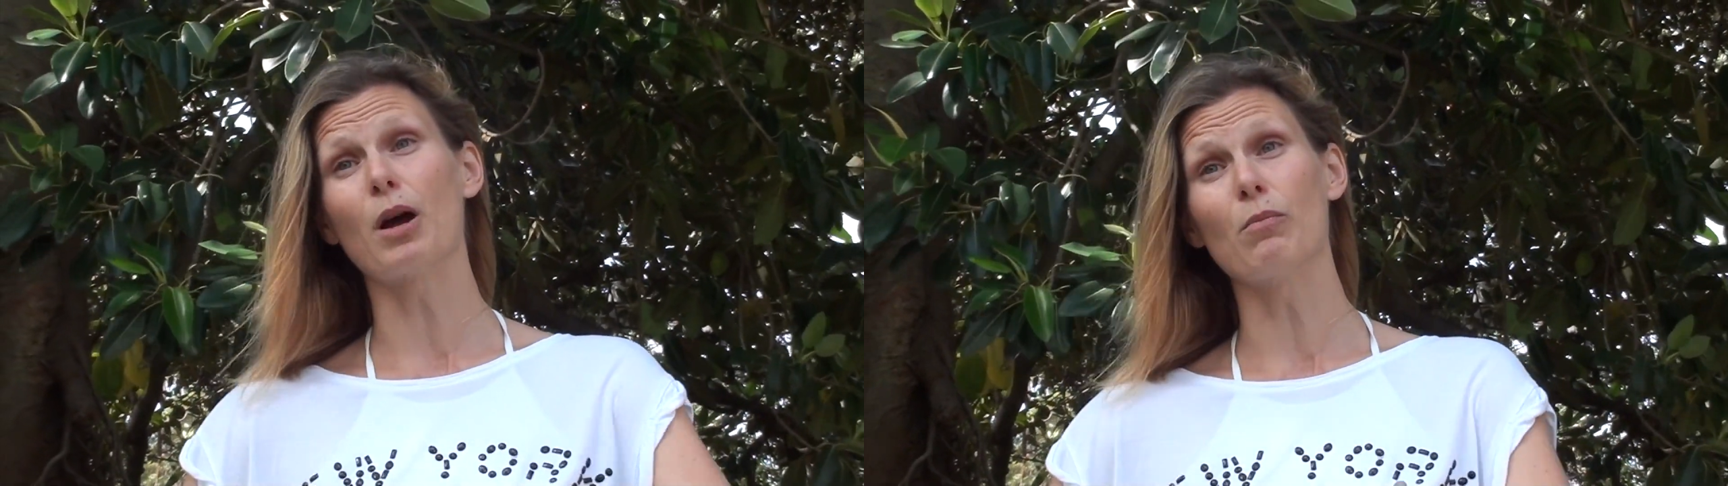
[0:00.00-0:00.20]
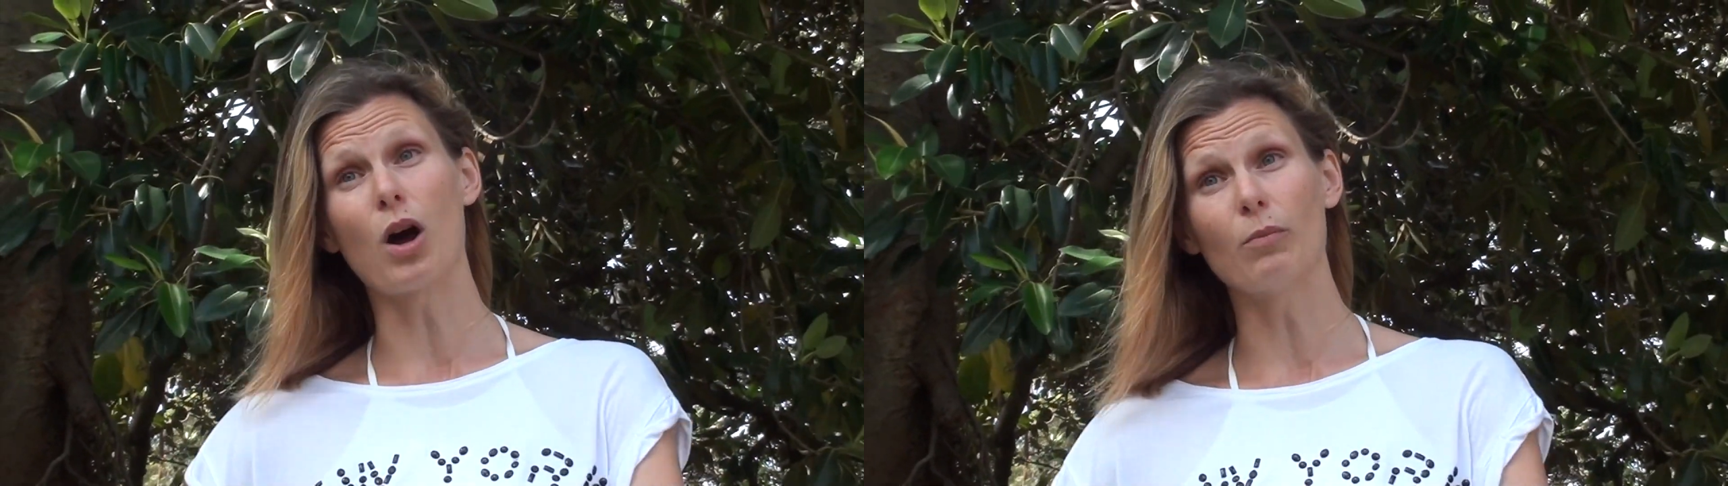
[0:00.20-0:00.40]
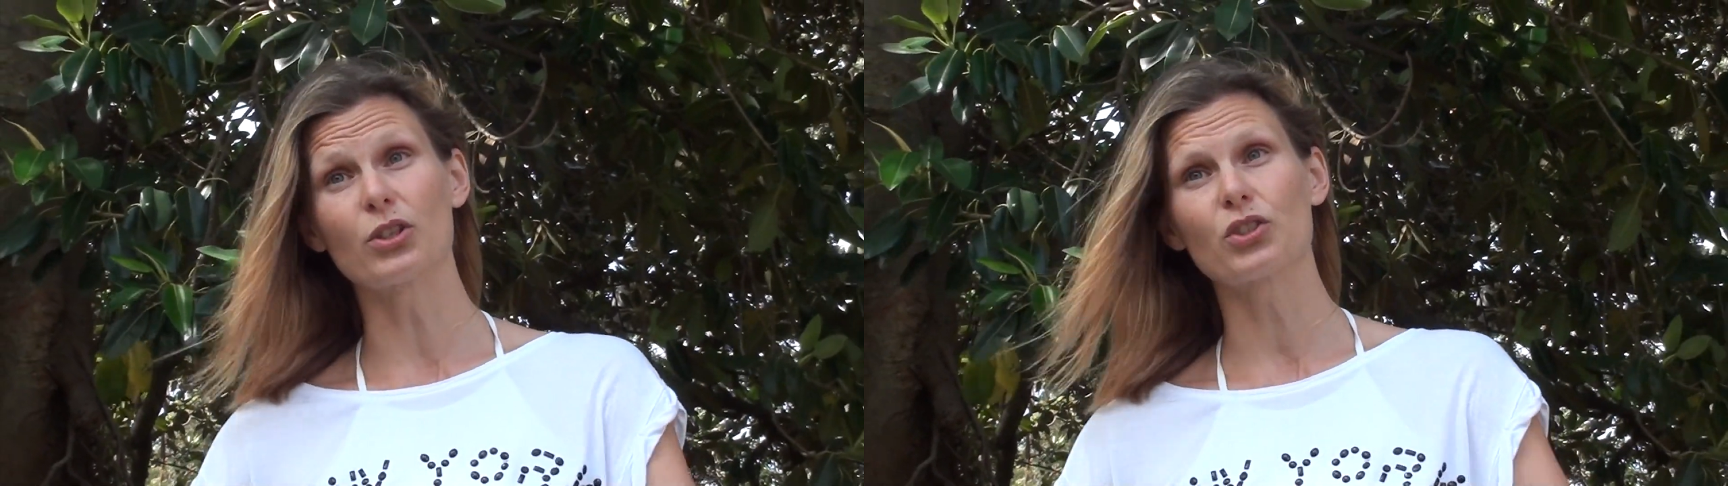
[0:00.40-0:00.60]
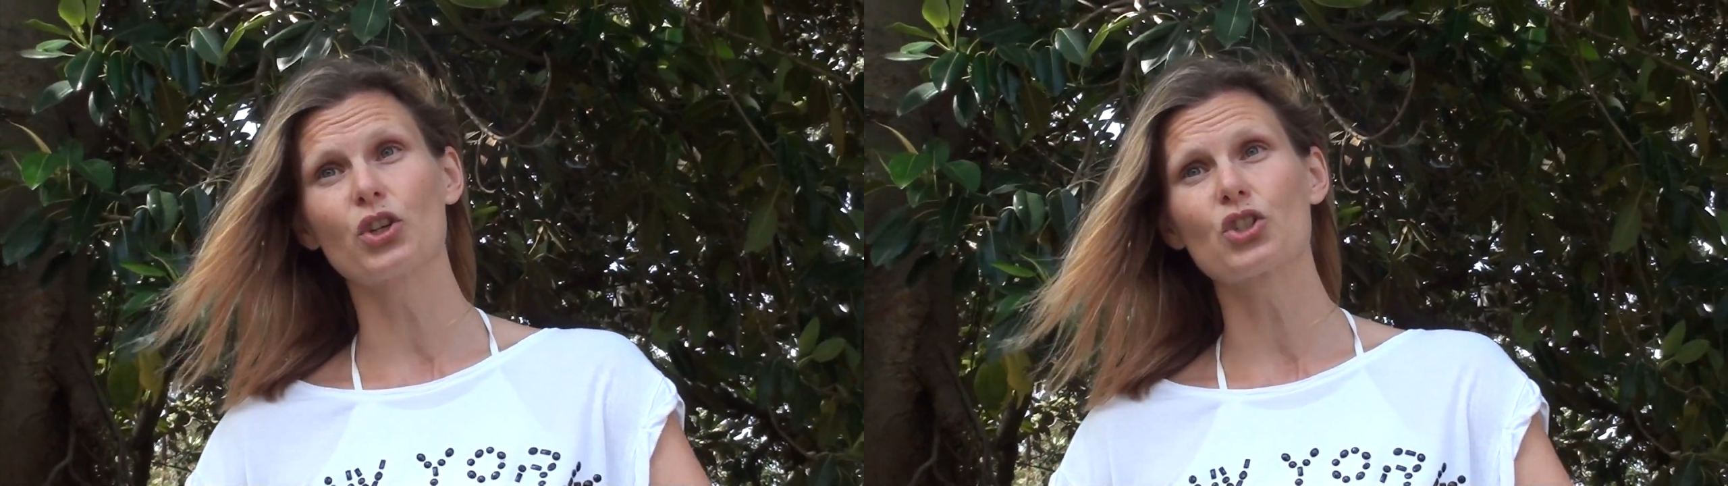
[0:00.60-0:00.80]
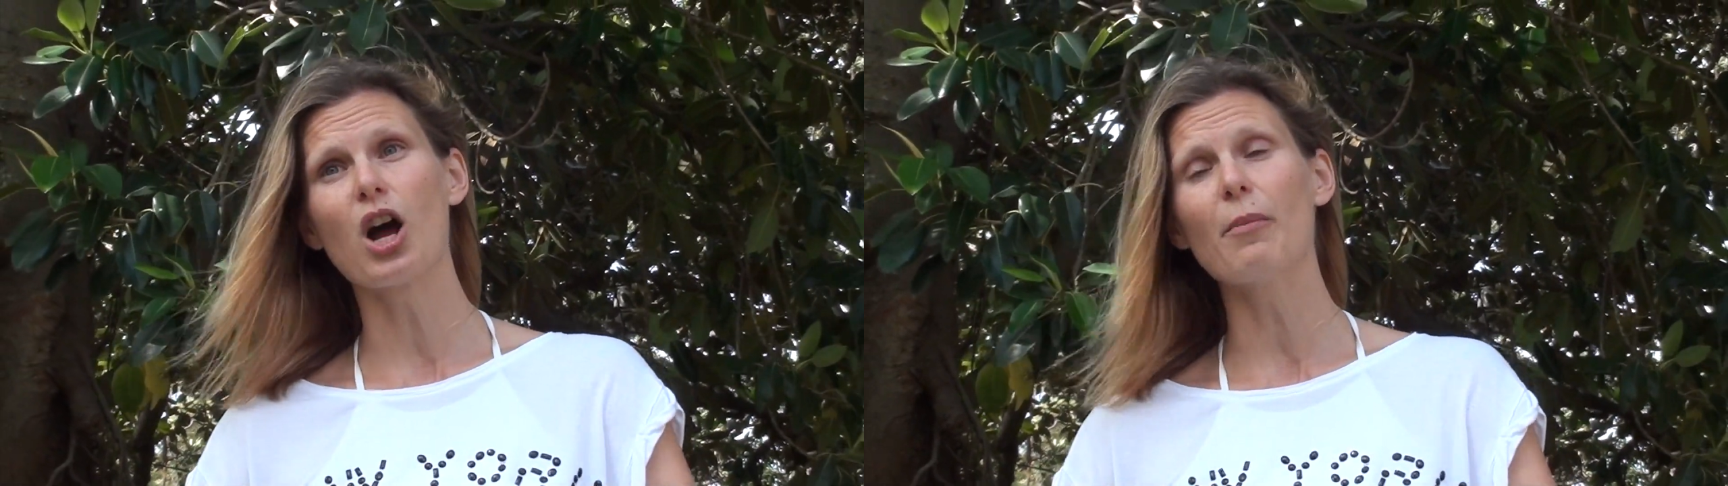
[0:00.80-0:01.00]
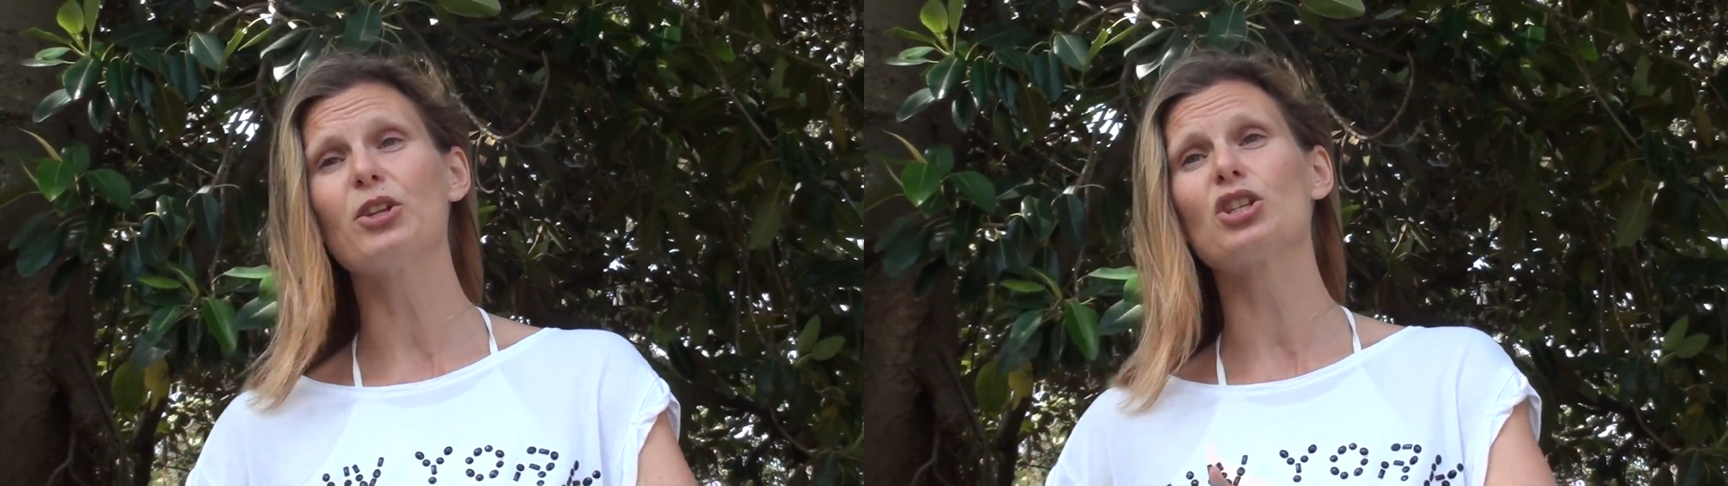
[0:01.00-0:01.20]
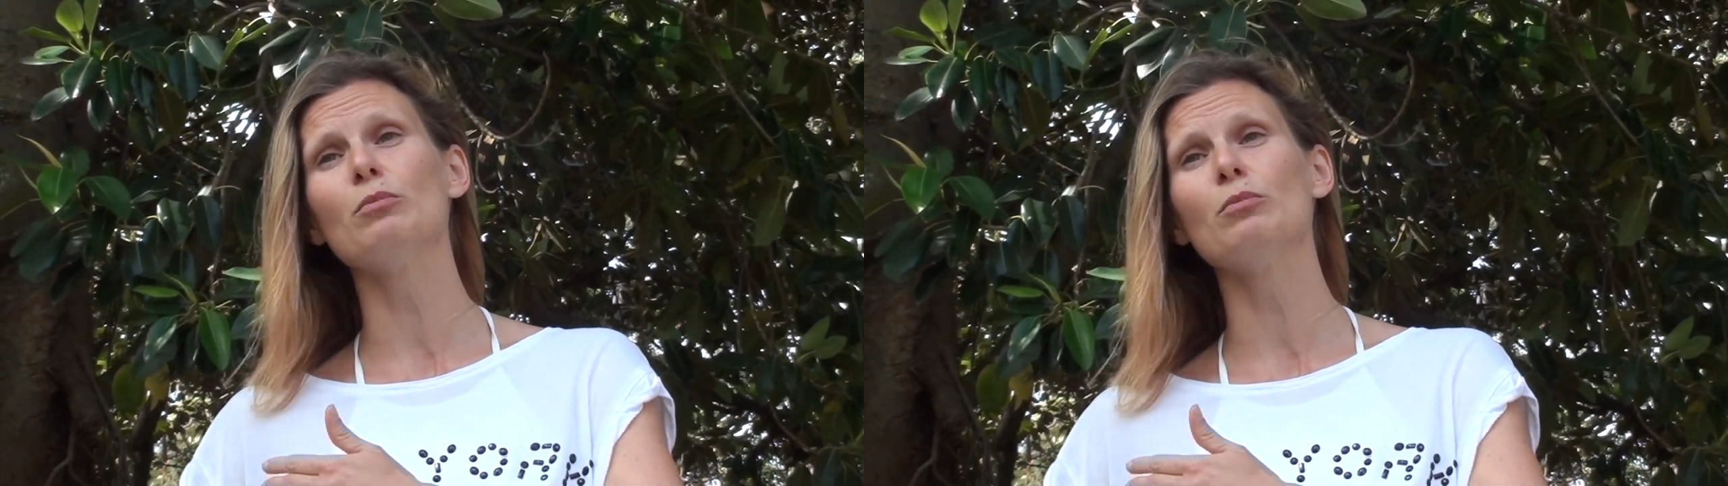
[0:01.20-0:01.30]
my mom lost her job and